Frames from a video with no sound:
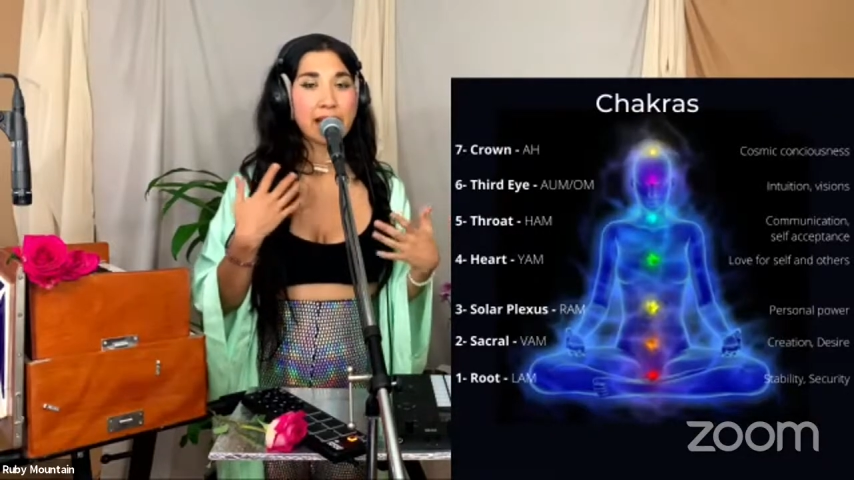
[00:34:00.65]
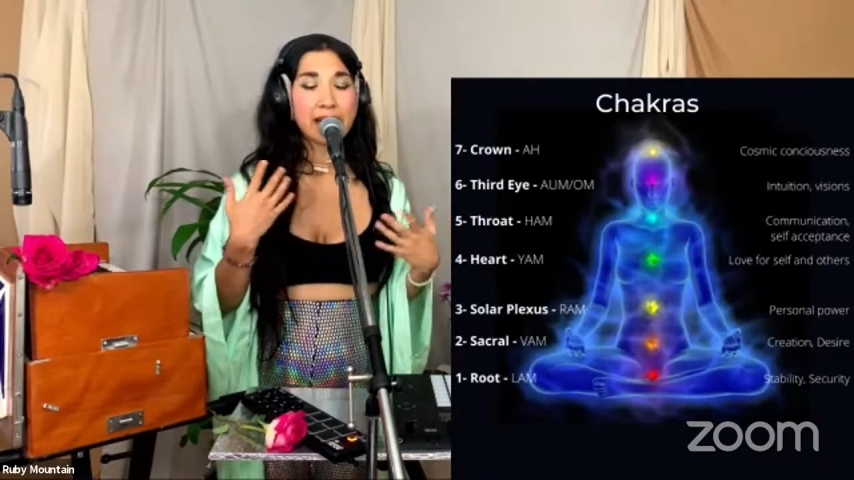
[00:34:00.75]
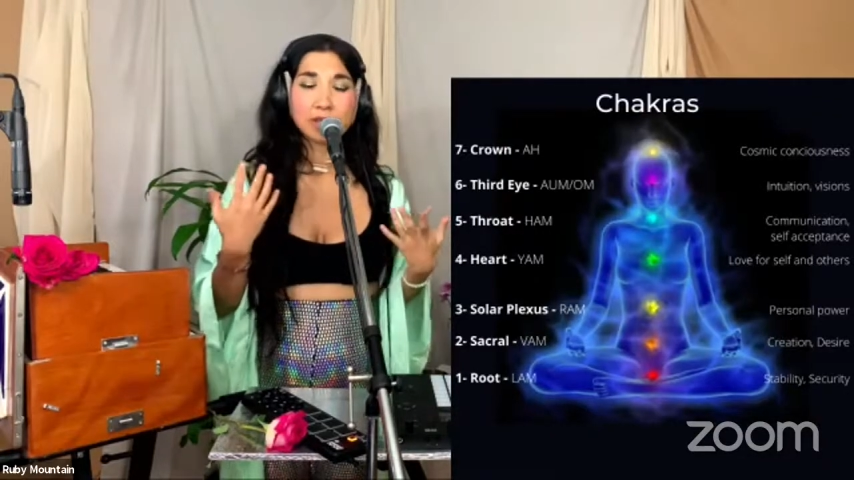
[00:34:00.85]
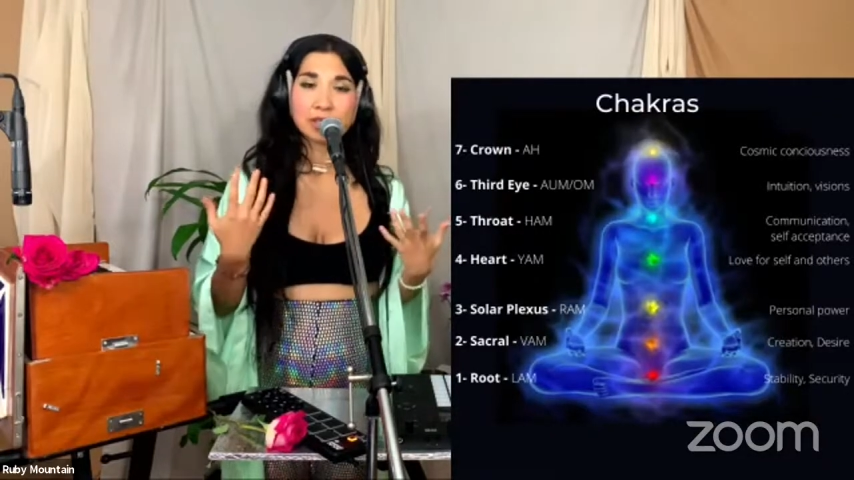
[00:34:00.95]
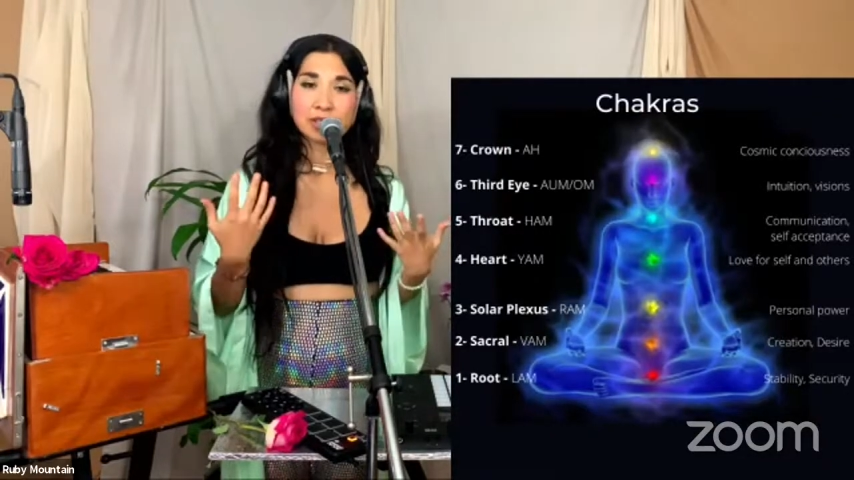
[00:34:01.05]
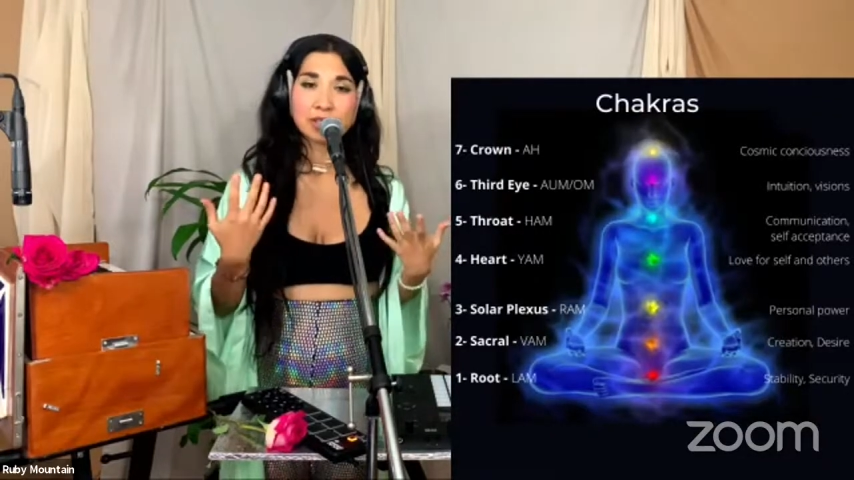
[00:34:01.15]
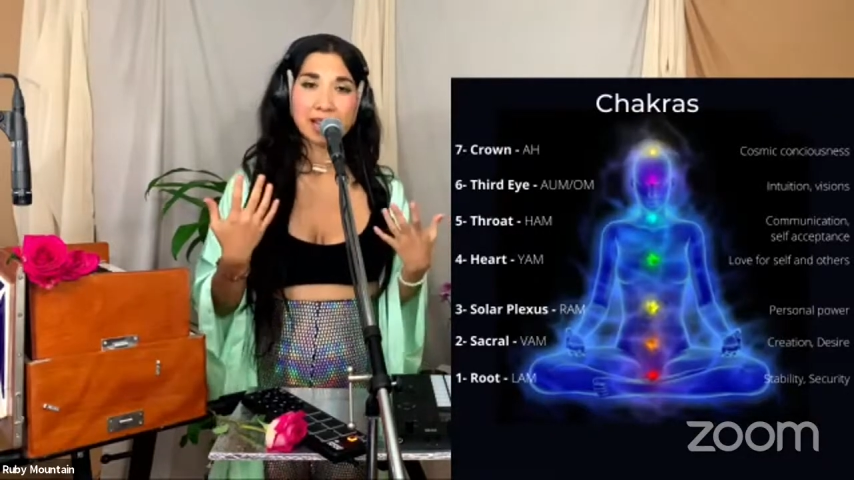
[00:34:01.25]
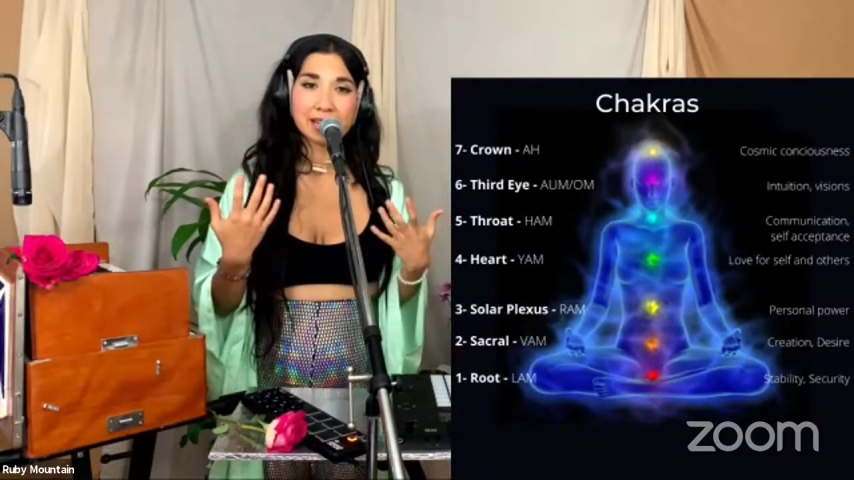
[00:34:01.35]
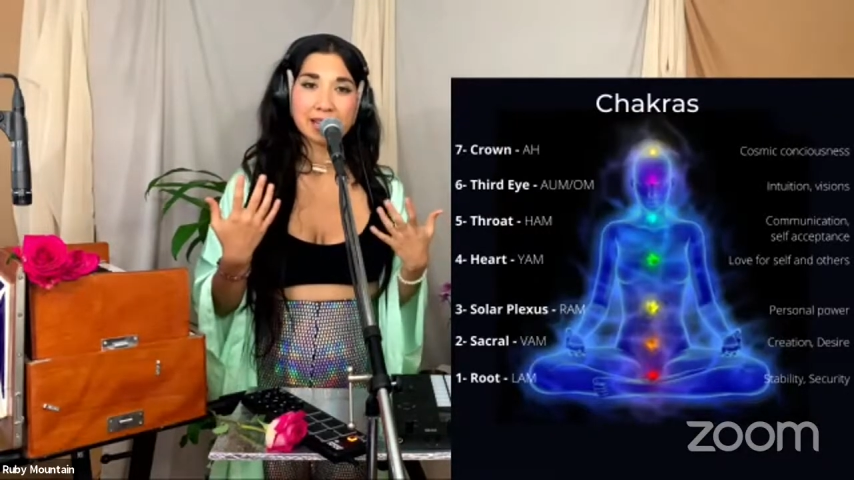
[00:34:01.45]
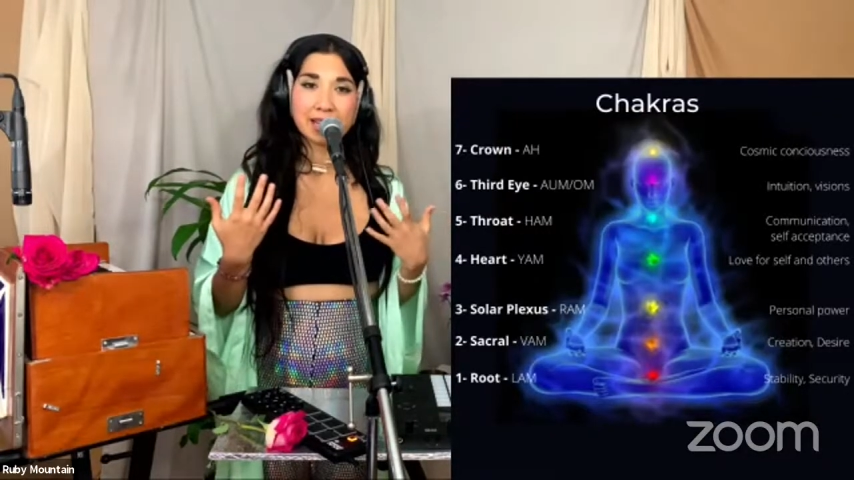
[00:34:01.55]

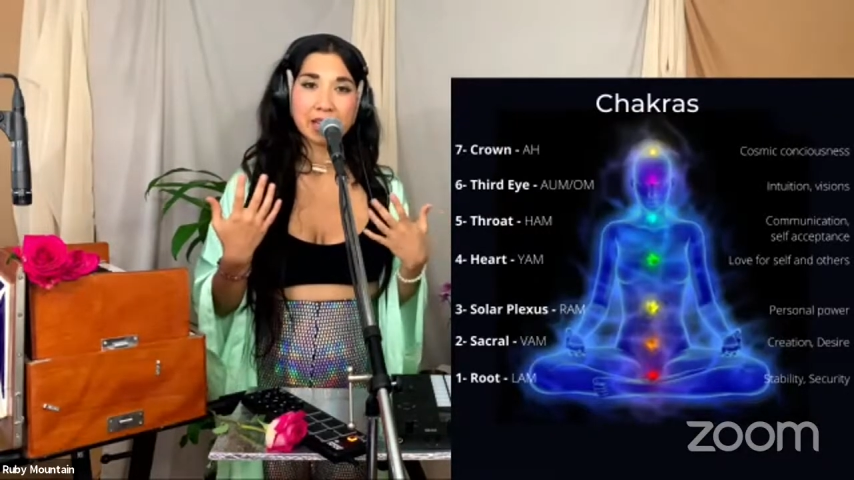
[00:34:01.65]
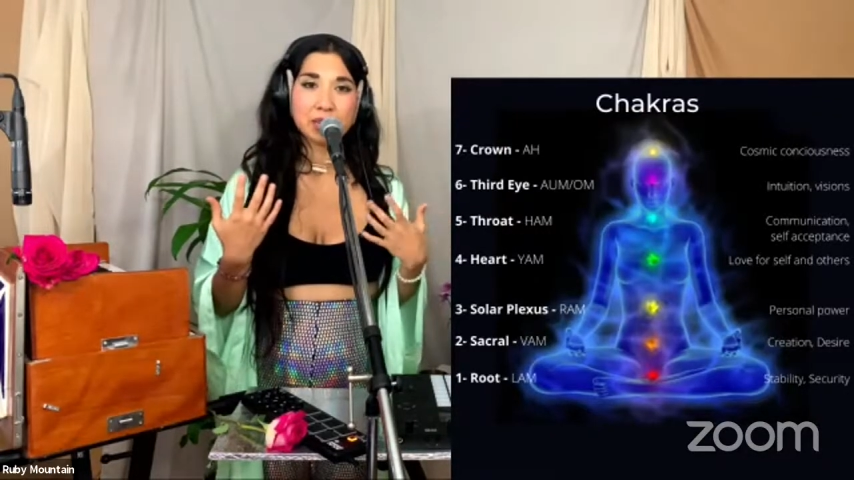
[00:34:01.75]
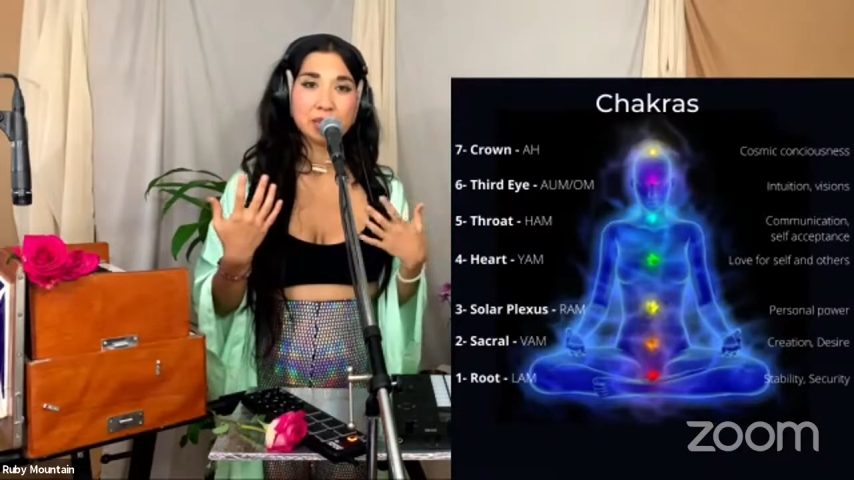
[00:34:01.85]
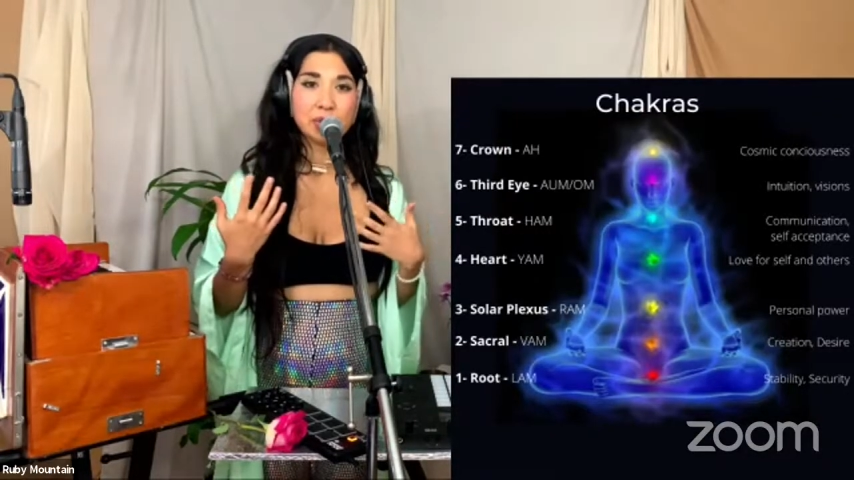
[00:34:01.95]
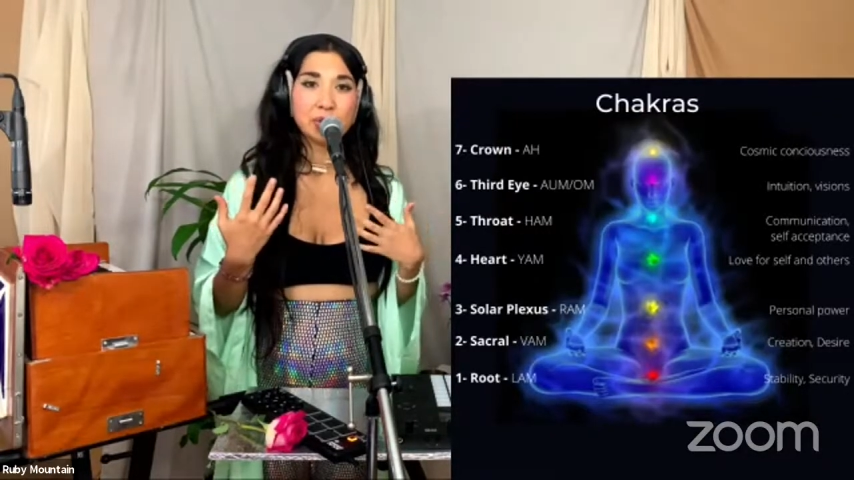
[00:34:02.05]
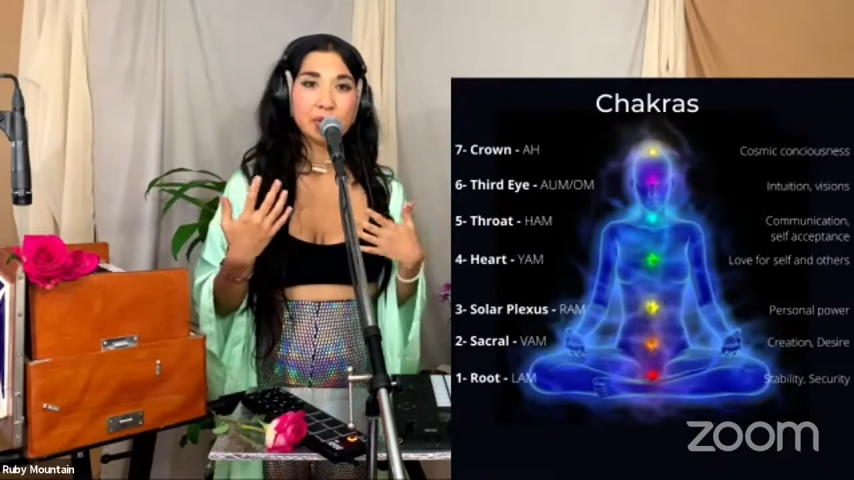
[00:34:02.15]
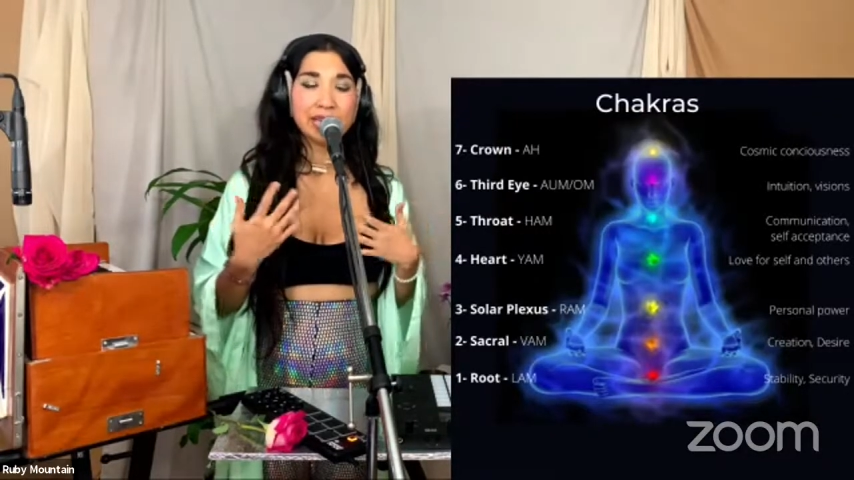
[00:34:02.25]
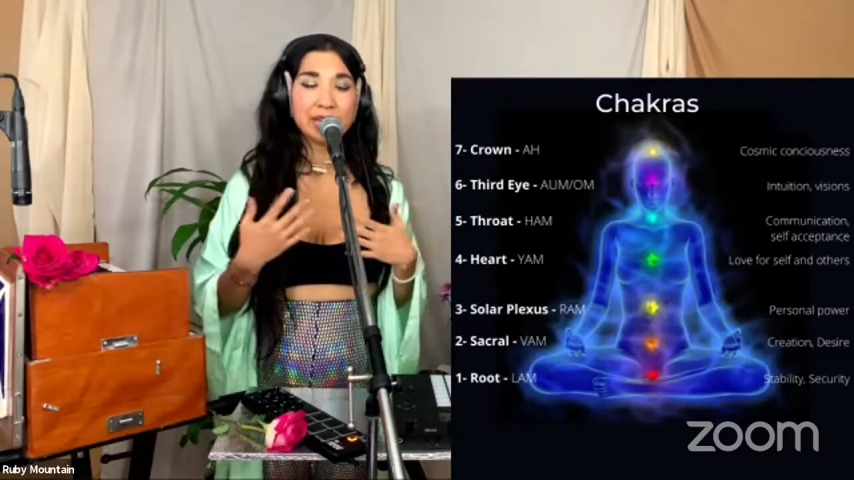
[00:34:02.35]
exercises that you do, like you